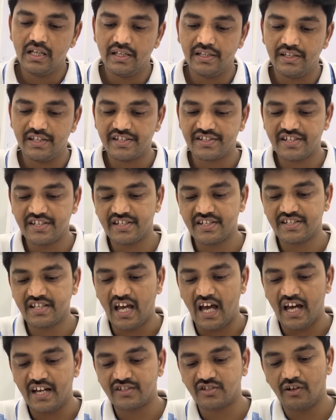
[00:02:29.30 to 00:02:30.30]
this is it
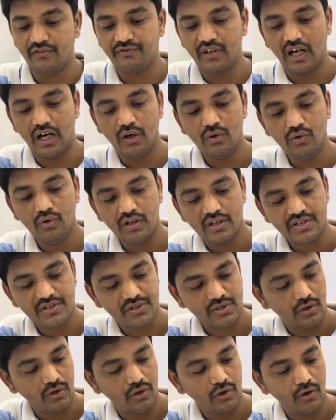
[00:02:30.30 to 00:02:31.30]
as of now.
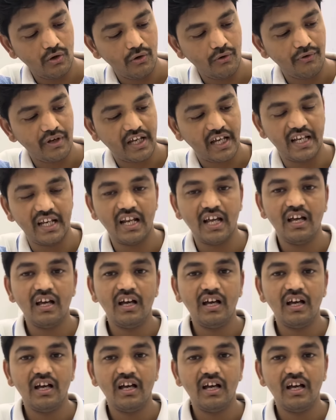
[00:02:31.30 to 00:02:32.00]
So we can